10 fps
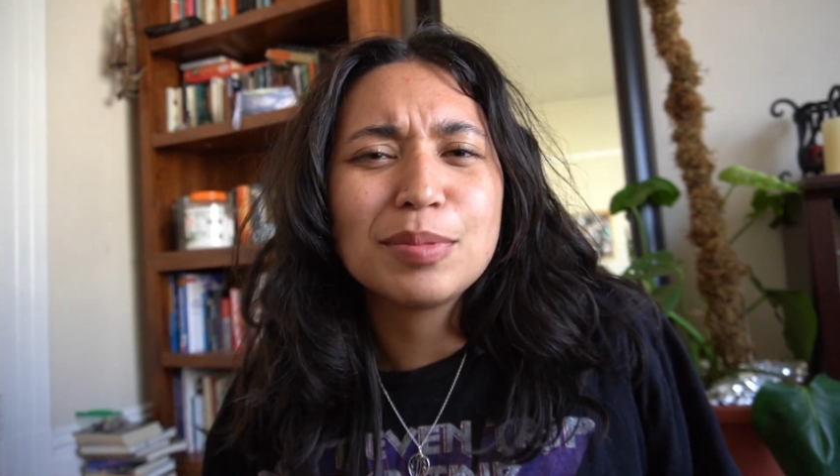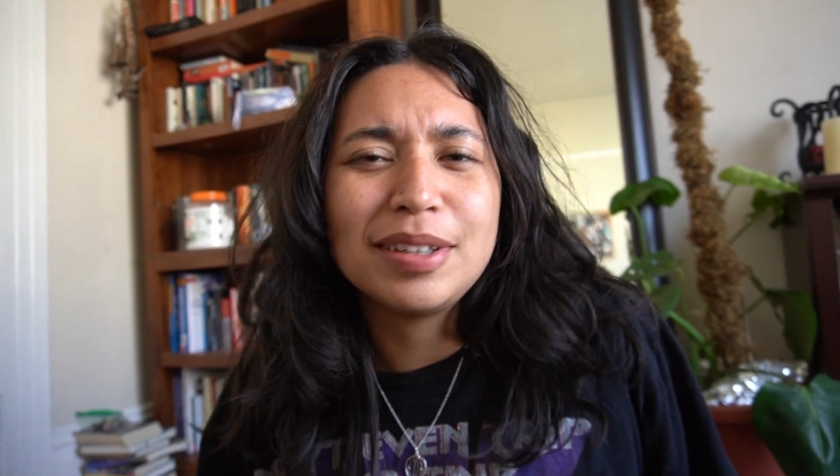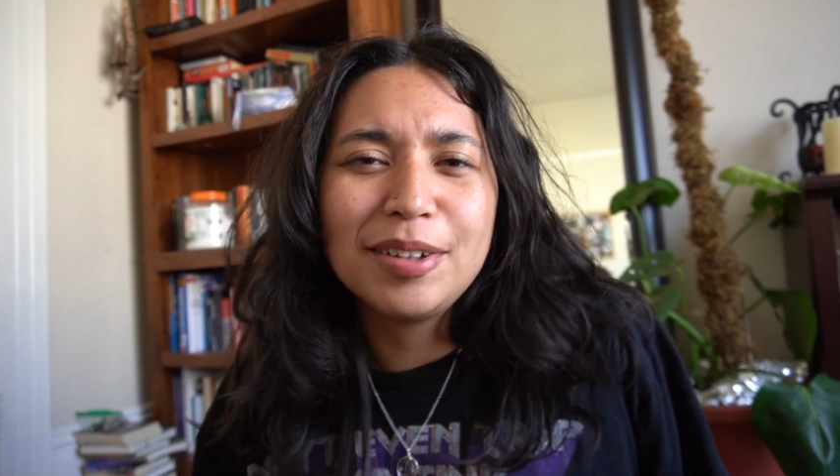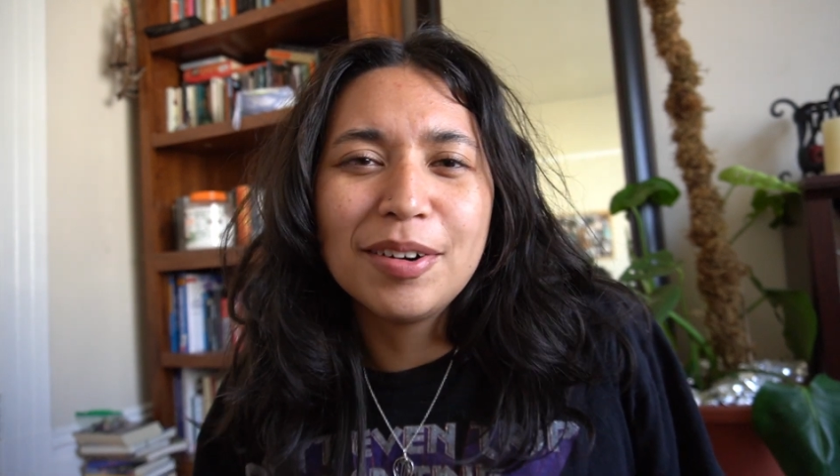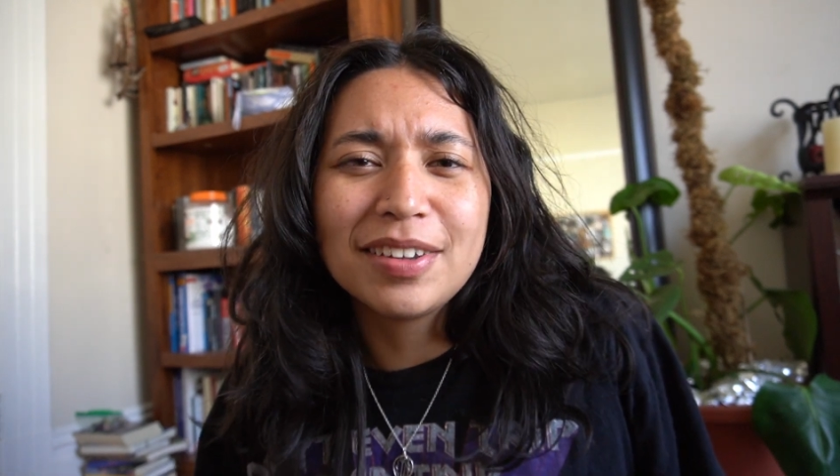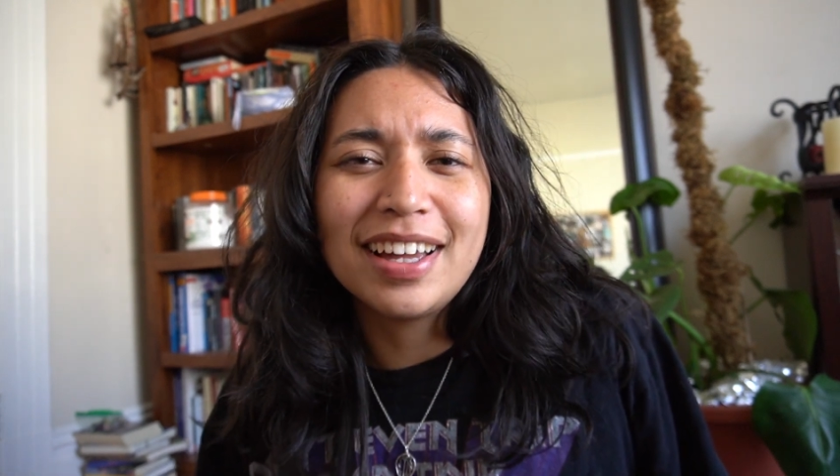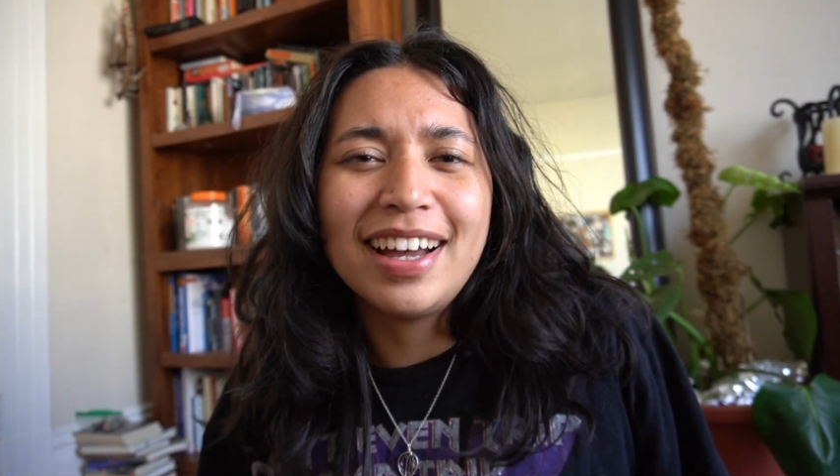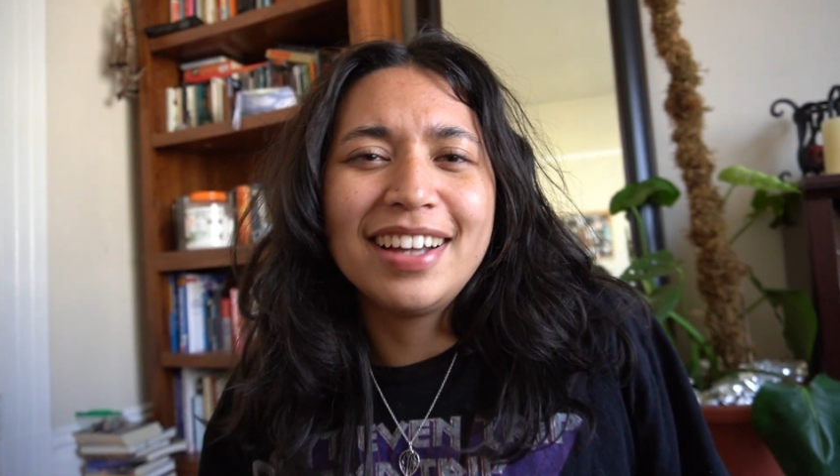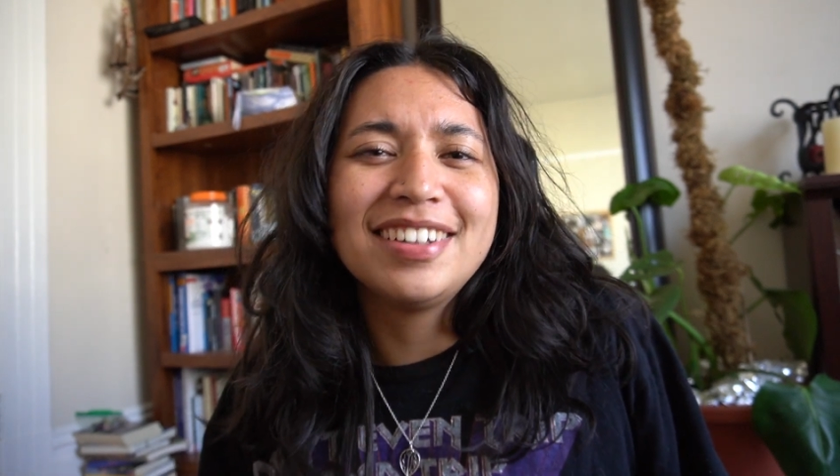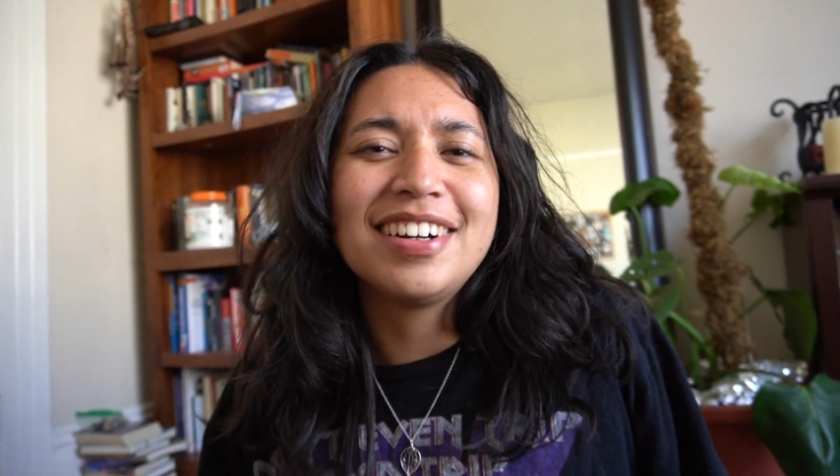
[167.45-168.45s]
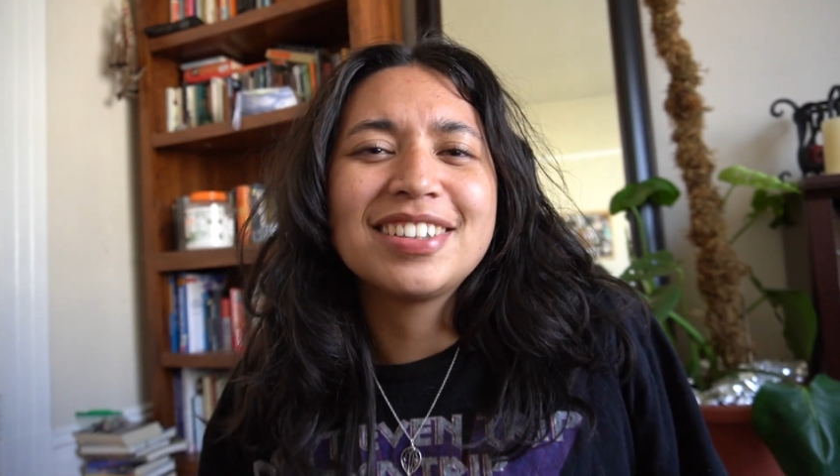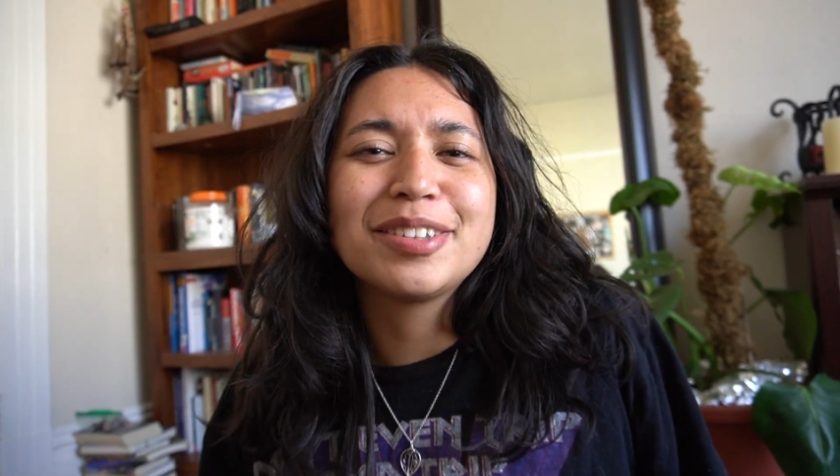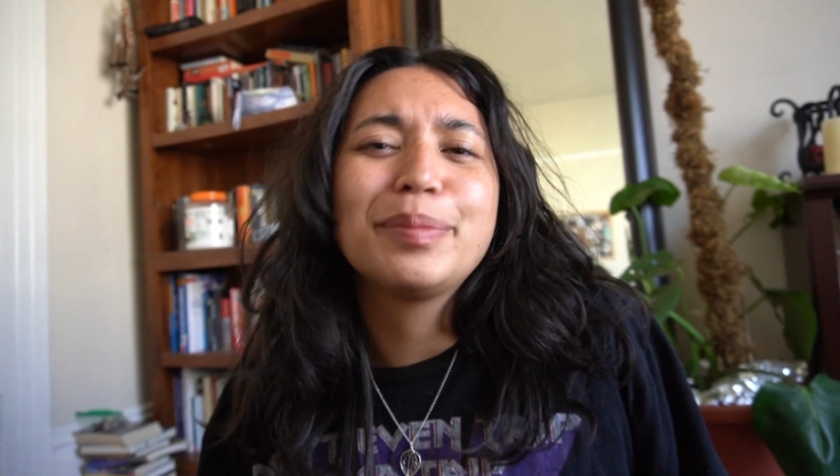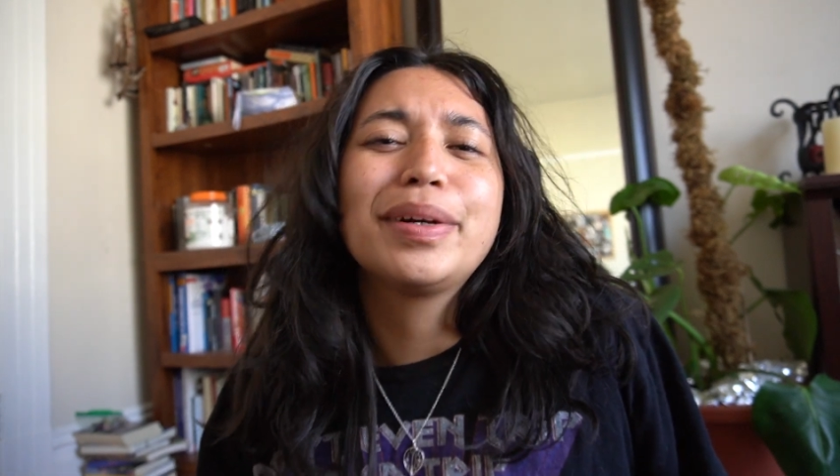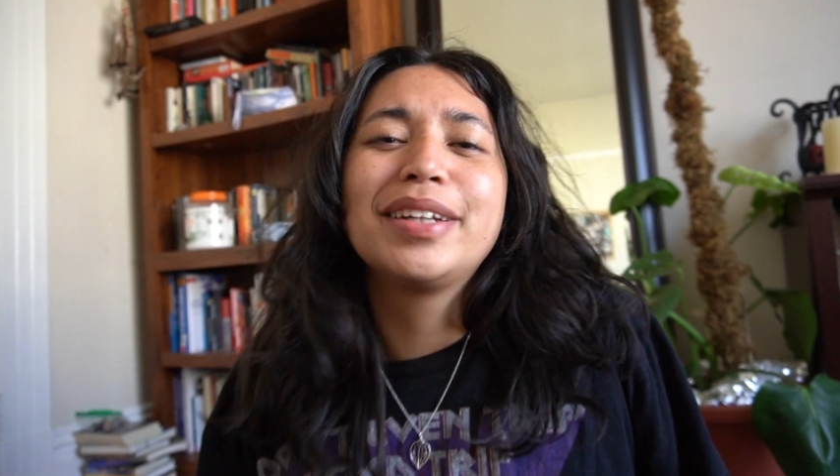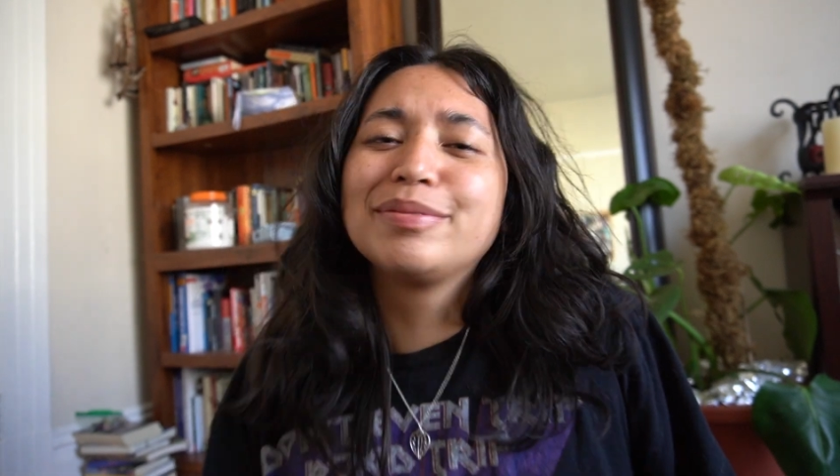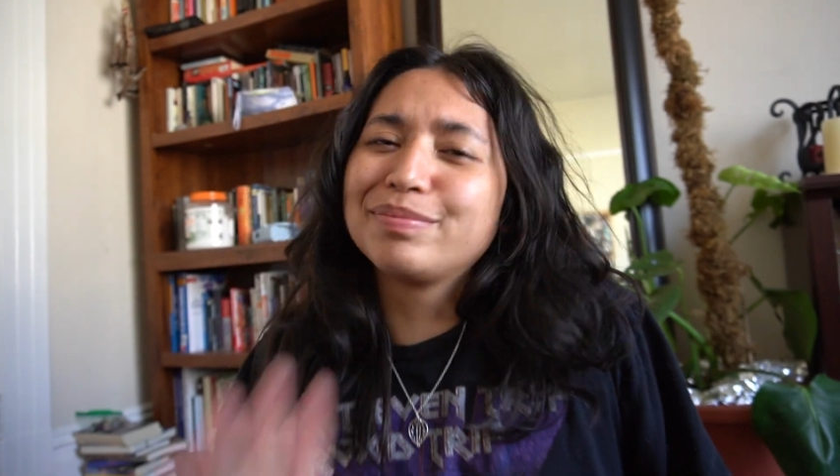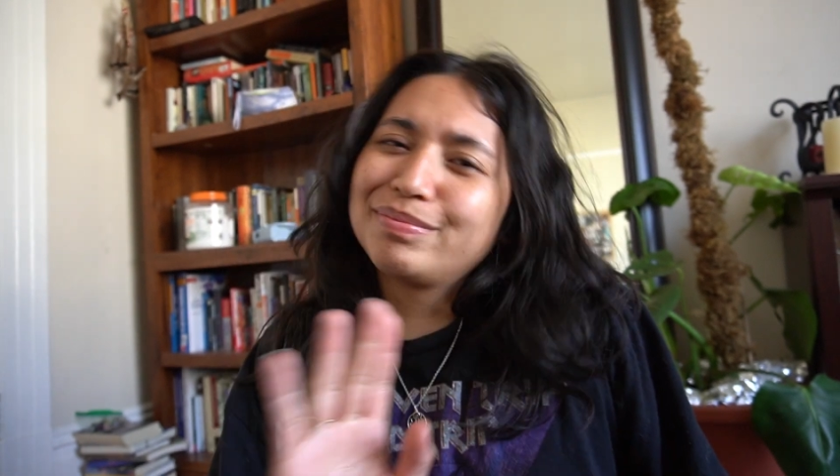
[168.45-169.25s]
when you go to the eye doctor, but